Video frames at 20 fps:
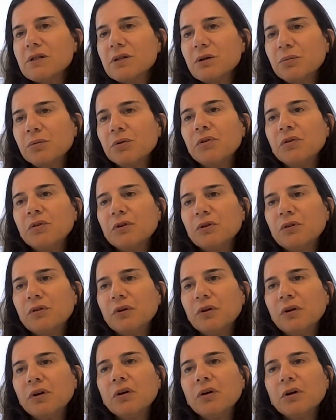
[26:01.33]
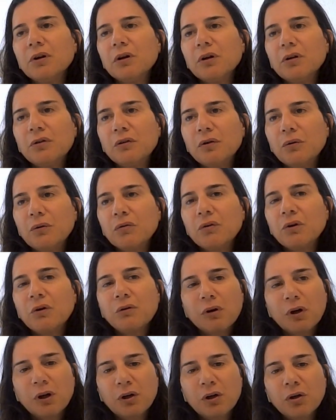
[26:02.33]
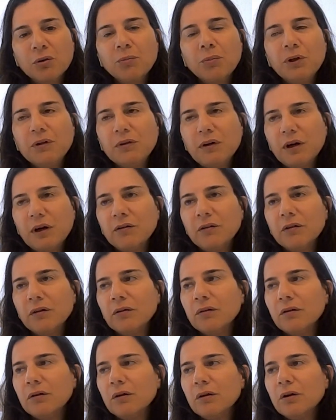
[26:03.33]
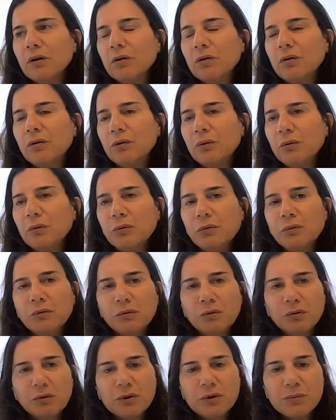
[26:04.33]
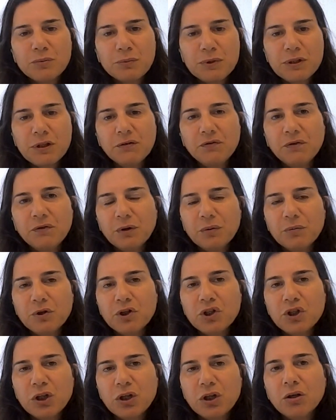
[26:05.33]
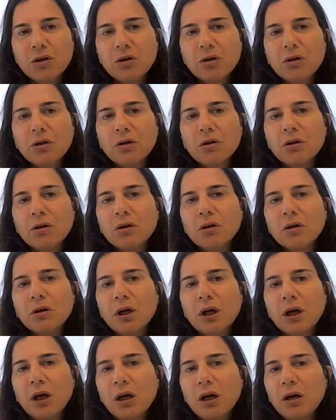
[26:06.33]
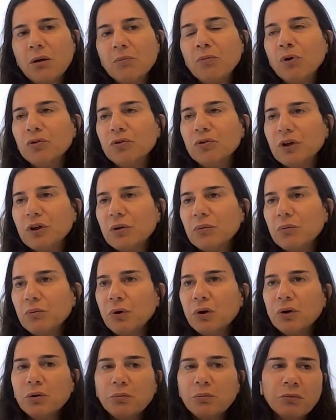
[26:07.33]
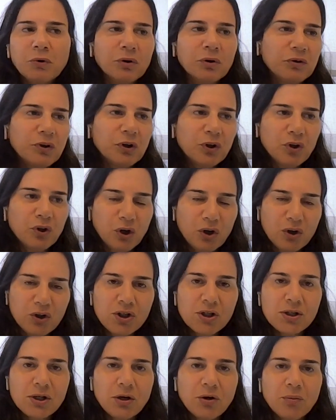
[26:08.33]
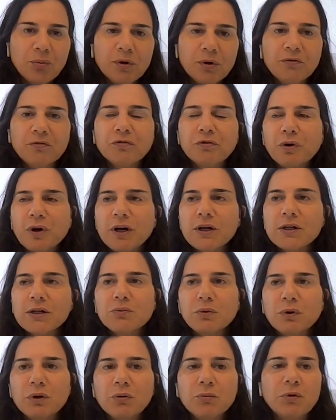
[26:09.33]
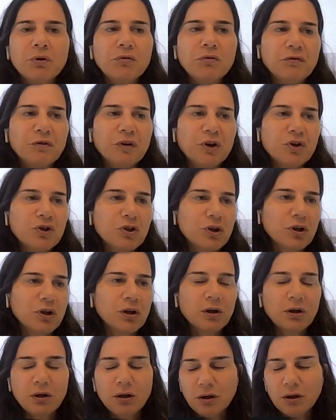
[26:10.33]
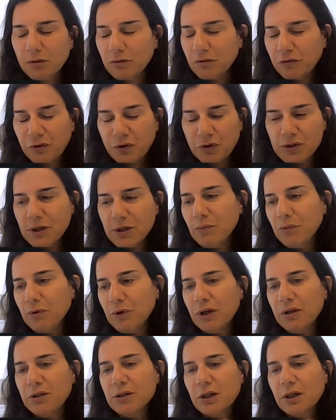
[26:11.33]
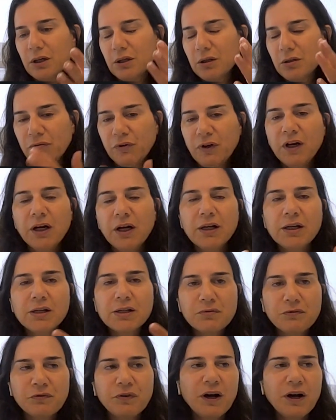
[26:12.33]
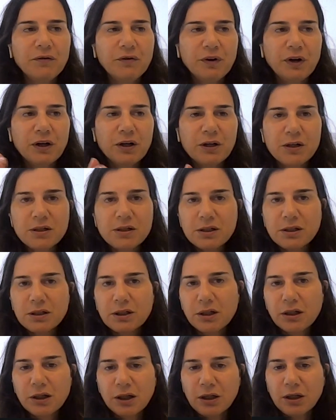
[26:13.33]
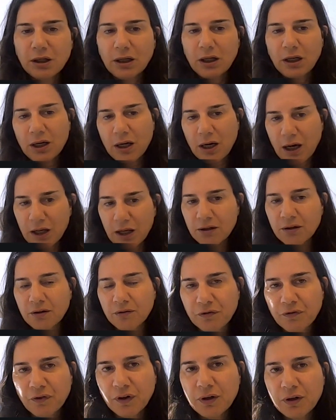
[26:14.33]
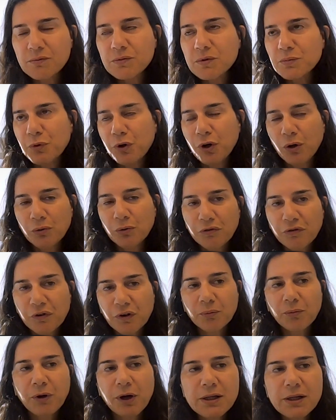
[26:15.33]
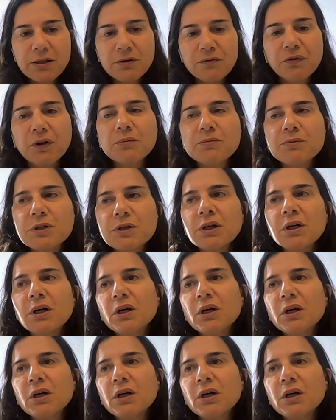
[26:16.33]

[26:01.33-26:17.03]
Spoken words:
the opportunity to grow and not be tightened to a specific machine. More technologies are open for us. We can manufacture, for example, I say 3 layers, 5 layers, and other films, blown film, cast films.